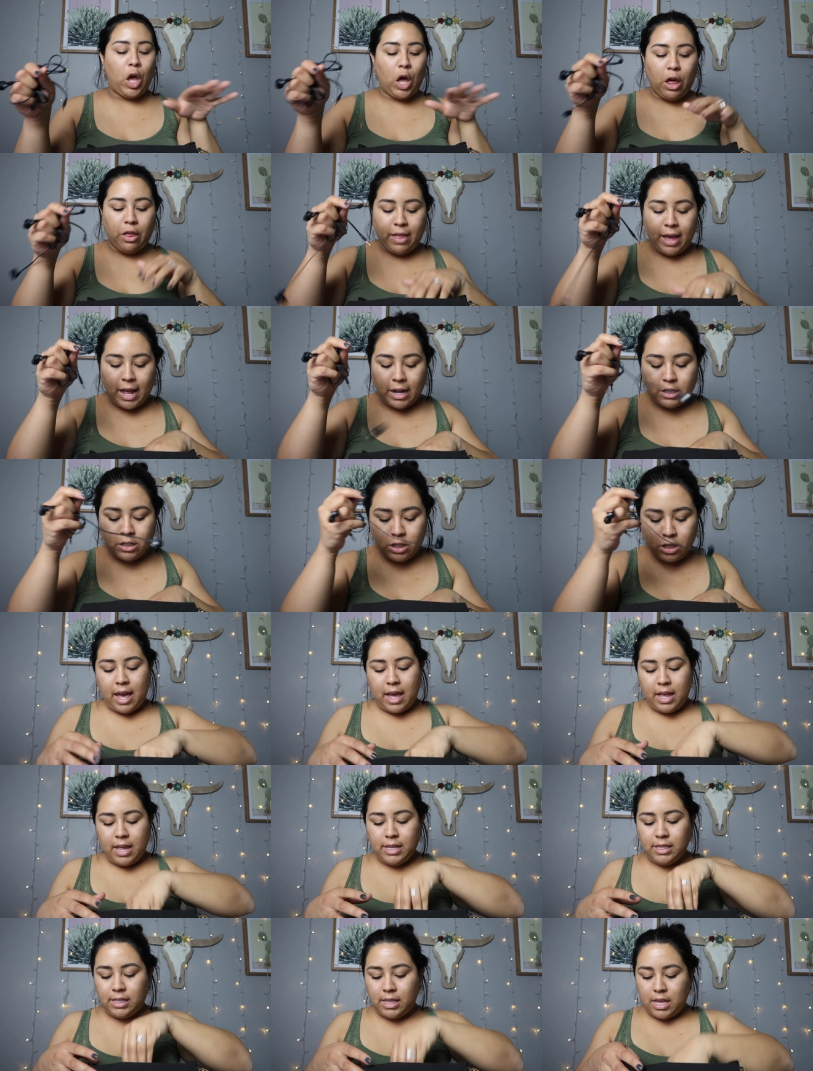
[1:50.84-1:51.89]
All that.
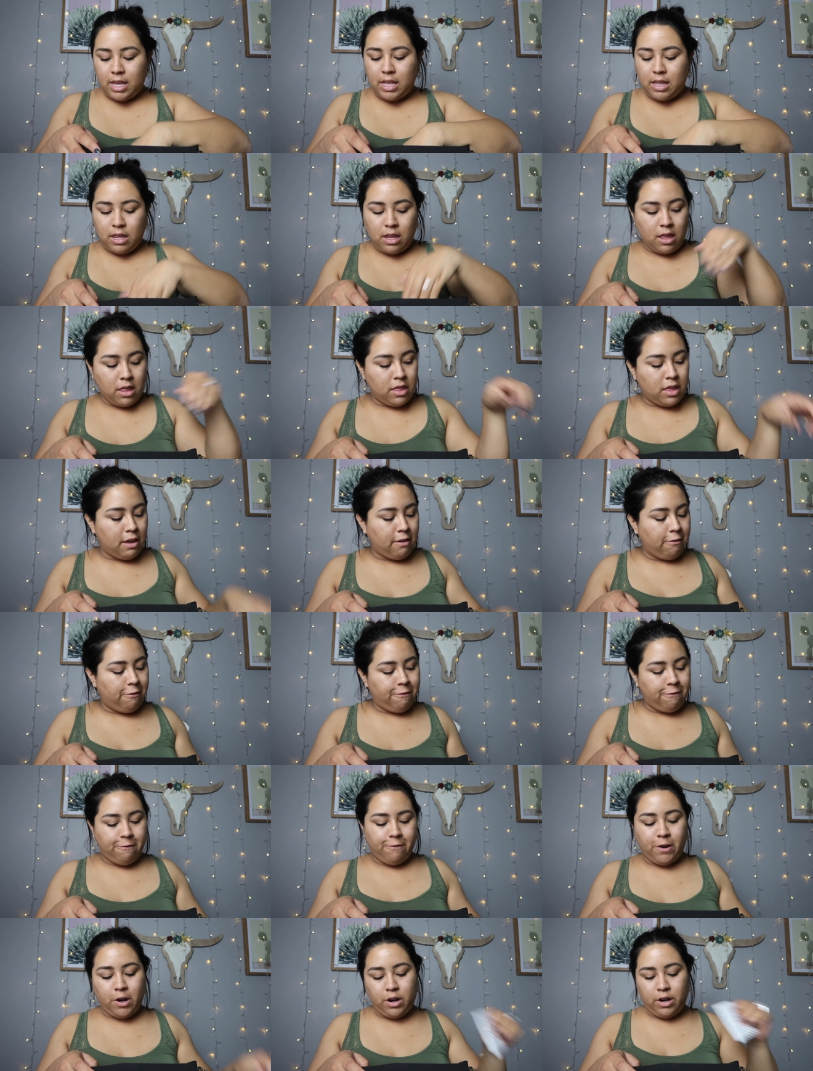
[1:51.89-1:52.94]
That is in the
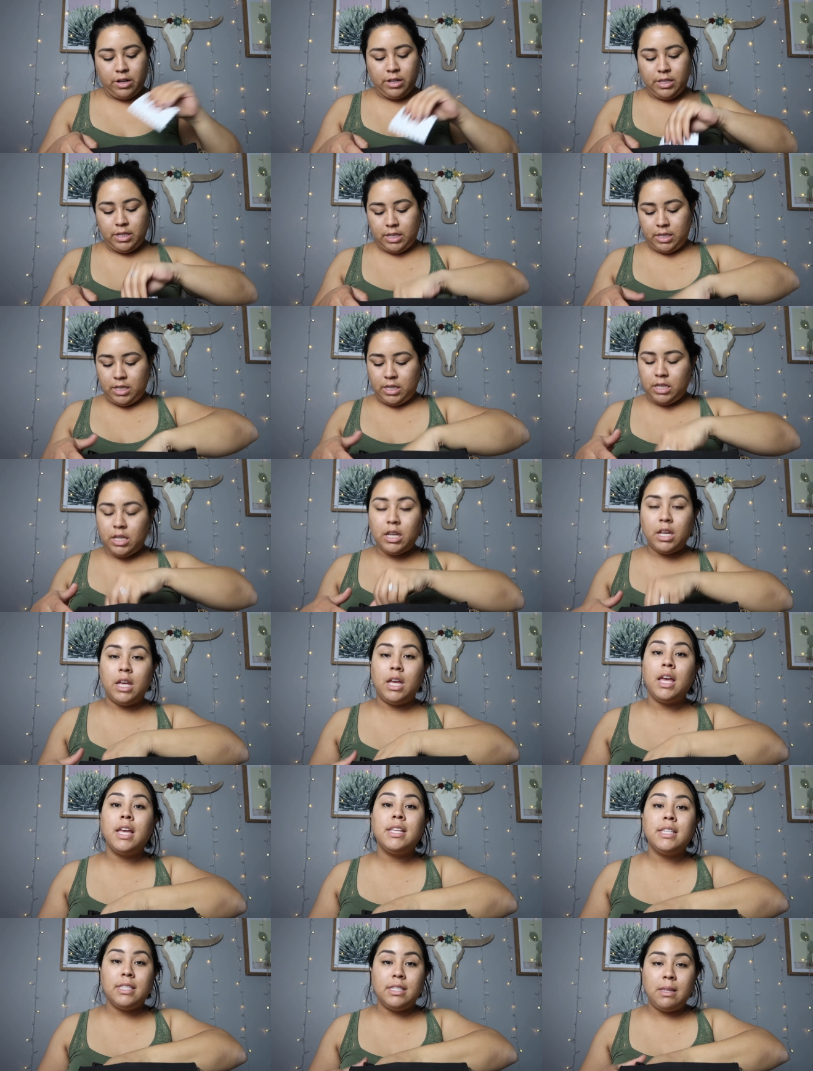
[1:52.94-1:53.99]
first
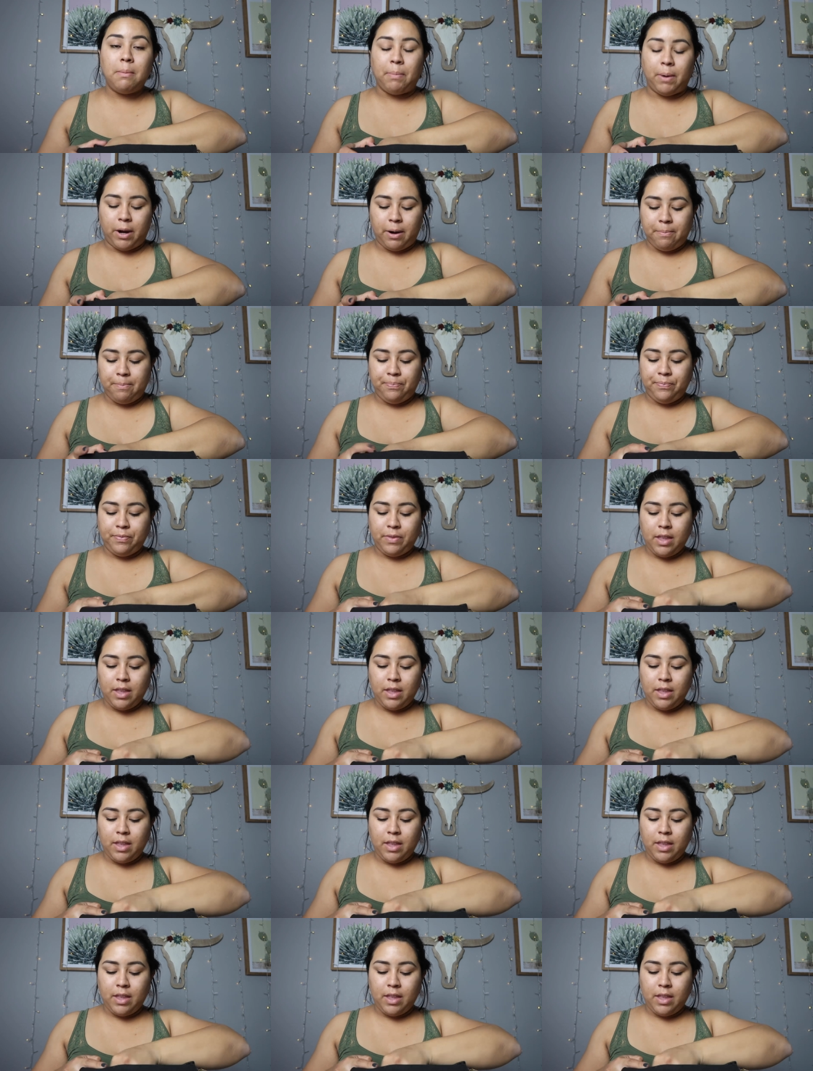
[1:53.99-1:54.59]
zipper.